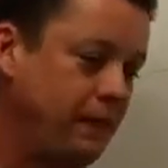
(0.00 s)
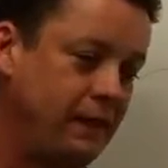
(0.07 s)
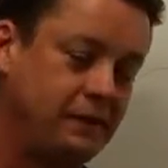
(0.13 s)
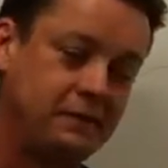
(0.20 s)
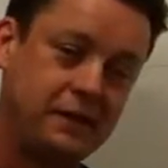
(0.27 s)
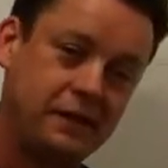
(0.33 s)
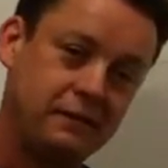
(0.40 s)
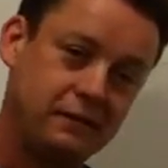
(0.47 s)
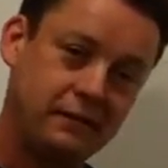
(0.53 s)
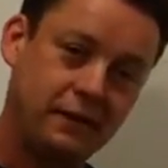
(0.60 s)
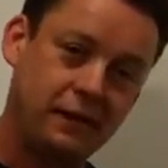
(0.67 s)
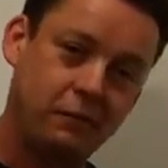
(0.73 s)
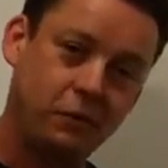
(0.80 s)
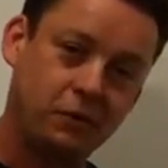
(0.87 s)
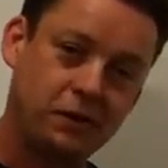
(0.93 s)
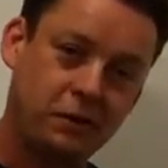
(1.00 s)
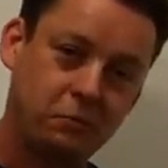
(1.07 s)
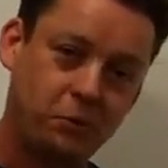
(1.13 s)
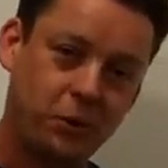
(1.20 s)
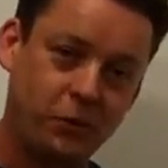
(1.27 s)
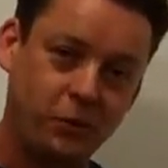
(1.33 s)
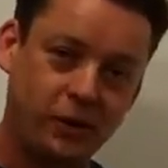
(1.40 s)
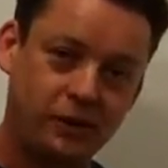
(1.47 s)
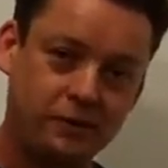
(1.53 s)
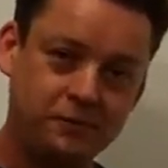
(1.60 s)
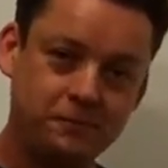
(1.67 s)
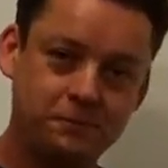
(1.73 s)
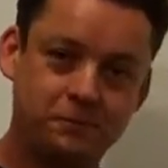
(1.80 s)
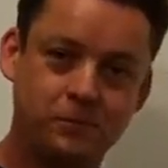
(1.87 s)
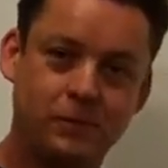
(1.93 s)
At the end of the day, it worked out pretty
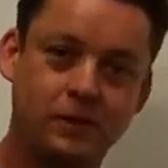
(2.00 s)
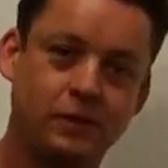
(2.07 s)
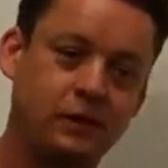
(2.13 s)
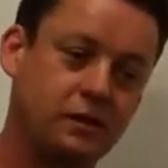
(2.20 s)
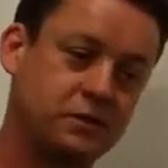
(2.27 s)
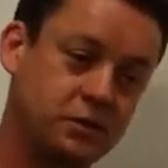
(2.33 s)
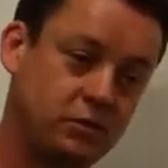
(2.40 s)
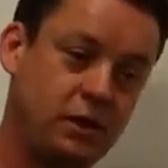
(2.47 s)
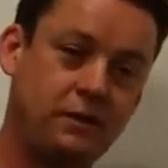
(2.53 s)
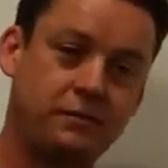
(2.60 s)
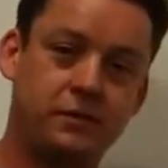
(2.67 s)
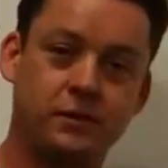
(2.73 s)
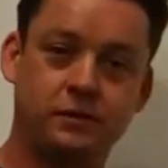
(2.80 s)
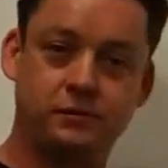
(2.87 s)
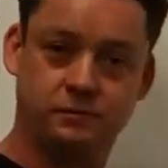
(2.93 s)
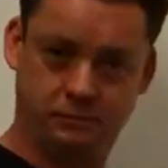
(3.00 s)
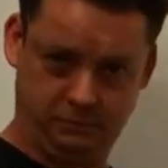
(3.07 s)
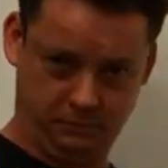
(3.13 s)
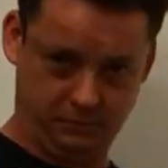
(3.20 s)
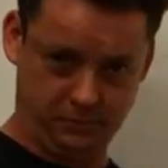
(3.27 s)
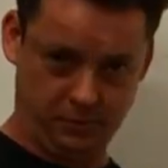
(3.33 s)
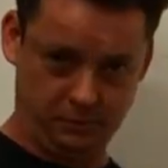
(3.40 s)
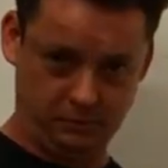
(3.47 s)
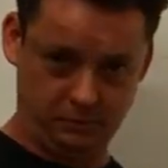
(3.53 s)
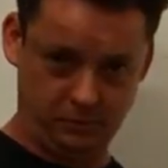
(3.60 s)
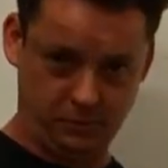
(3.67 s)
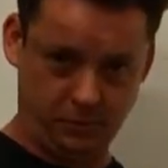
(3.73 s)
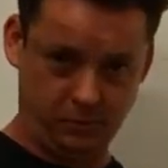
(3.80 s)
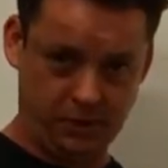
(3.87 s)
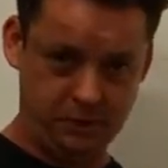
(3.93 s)
well. I got to drive the
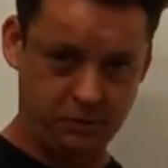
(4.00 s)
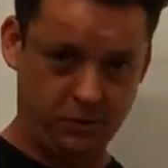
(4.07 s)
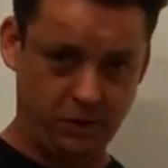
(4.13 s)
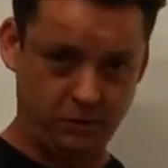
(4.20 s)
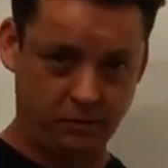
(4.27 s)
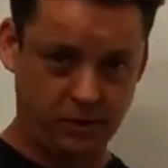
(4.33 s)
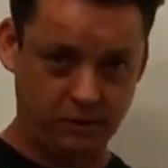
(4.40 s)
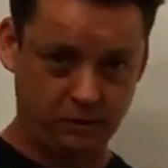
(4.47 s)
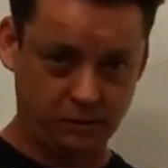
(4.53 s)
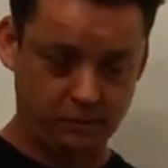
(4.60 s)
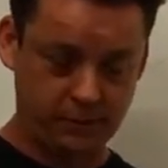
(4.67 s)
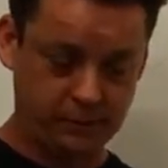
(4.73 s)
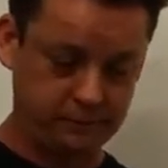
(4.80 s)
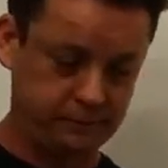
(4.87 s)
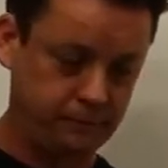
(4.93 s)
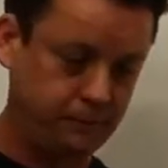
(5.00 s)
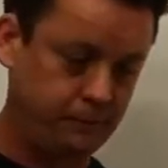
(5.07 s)
race truck around a little bit.